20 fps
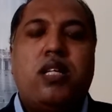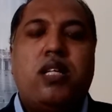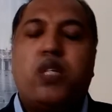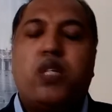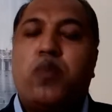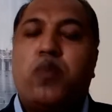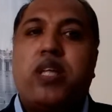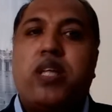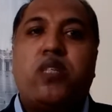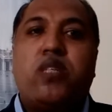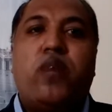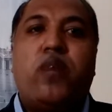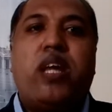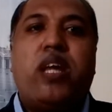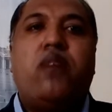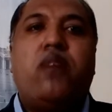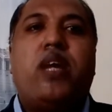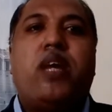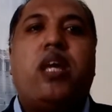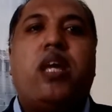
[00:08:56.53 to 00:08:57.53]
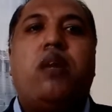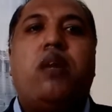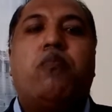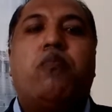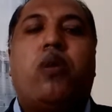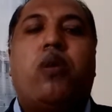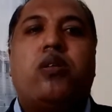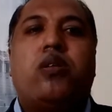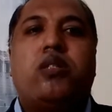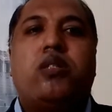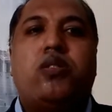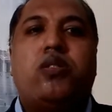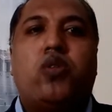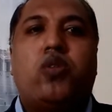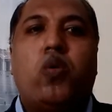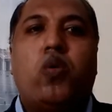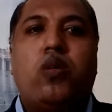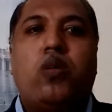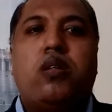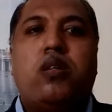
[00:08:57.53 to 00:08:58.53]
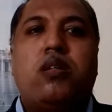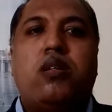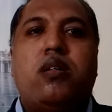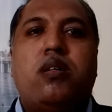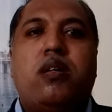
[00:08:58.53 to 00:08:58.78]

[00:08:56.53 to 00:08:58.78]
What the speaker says: this plays a very, very important role.